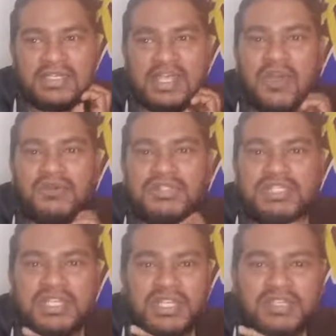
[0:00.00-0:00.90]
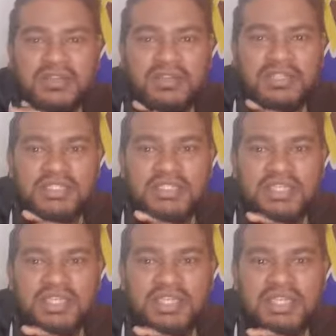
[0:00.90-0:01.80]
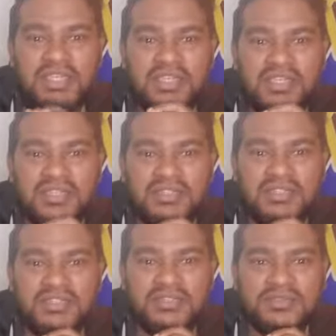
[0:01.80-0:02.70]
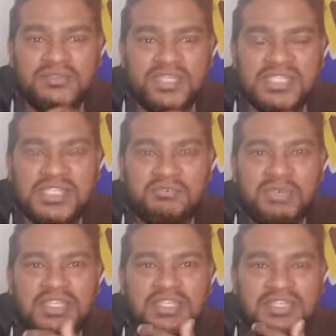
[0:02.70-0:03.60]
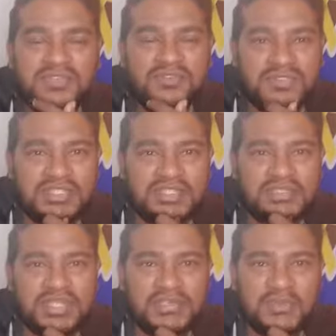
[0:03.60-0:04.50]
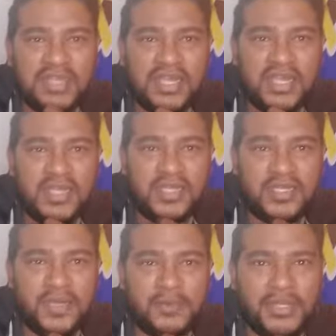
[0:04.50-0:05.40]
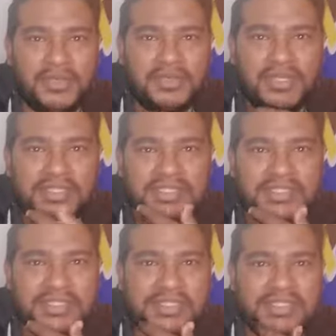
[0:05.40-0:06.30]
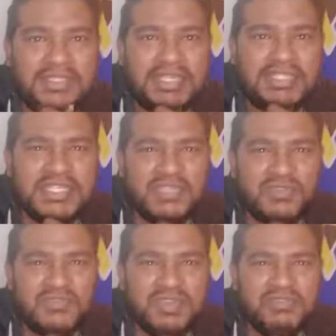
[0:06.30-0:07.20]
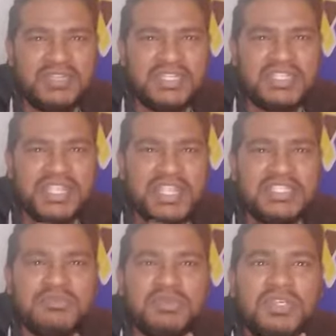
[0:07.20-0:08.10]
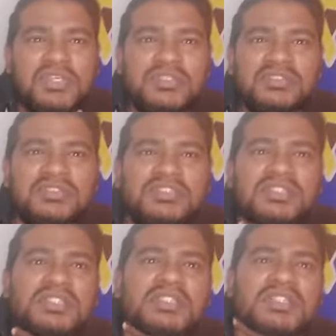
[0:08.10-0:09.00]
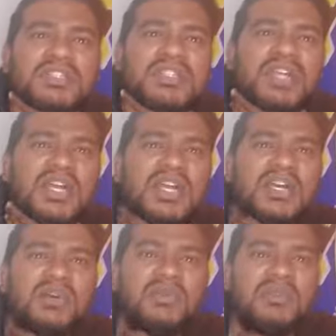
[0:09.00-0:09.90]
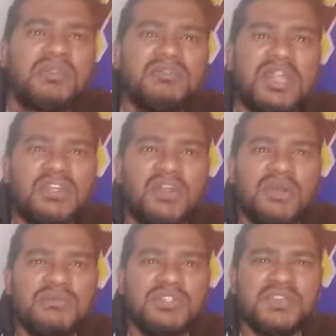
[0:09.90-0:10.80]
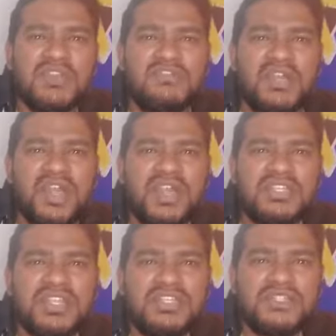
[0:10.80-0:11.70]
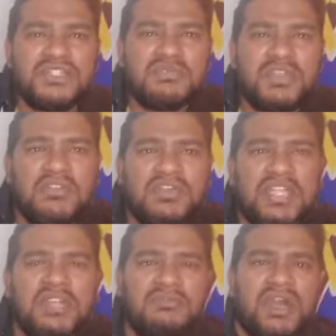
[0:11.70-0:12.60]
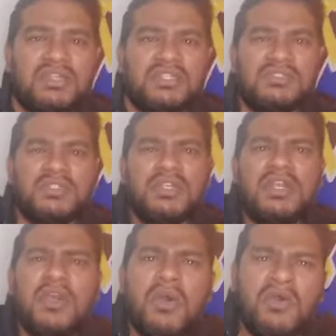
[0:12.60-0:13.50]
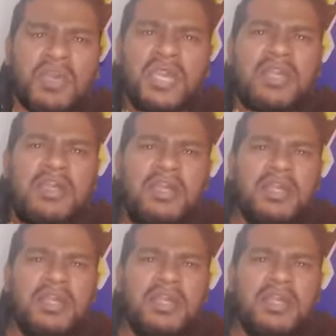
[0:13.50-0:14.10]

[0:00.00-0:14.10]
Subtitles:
countering the speed drifting that we are coming across. Garrett says we've given a track speed when we've done comps, so if a car tries to speed off, they get marked down. Okay.